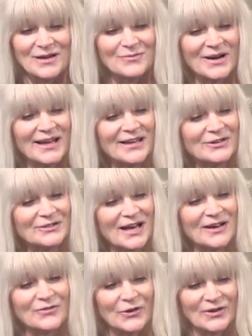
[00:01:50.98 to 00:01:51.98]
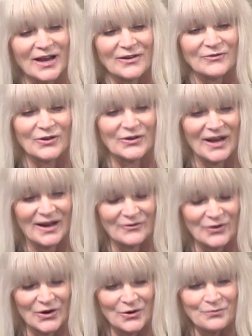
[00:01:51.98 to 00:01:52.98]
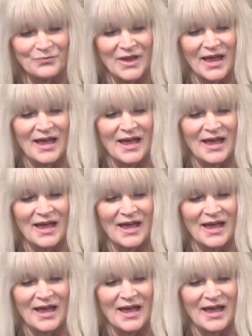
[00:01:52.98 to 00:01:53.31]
but I hear Denver, Denver, Denver.